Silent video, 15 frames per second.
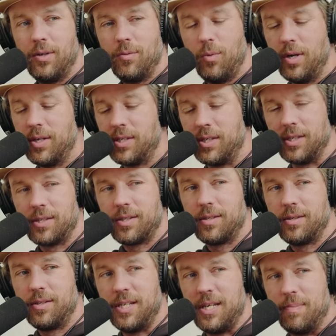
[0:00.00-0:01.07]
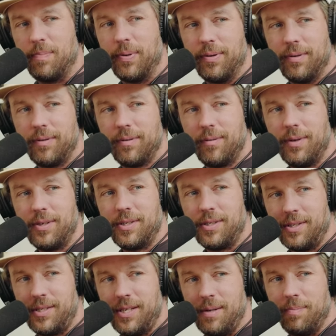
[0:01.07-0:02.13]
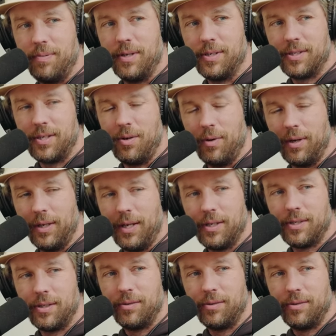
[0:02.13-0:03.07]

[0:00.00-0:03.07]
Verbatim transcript: what is this deep? What is this deepness that you want to get